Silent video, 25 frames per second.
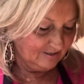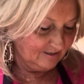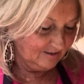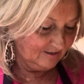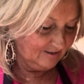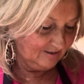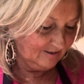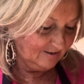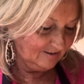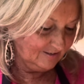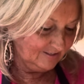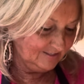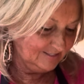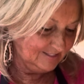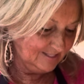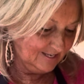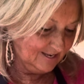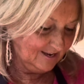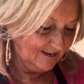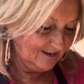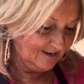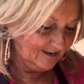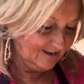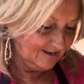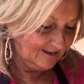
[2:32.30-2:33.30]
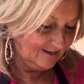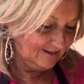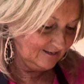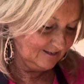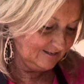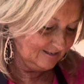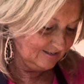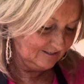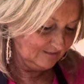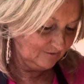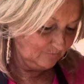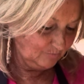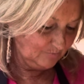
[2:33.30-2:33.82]
uh,
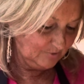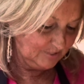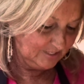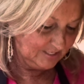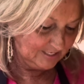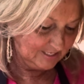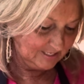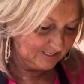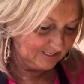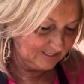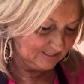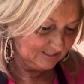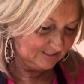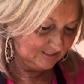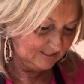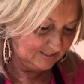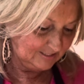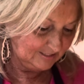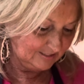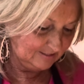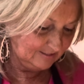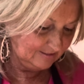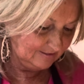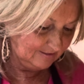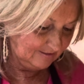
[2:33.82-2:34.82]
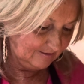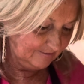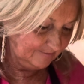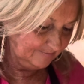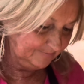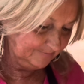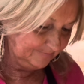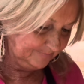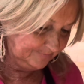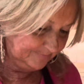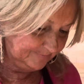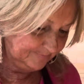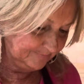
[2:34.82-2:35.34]
day and weekend and
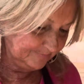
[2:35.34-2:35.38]
um,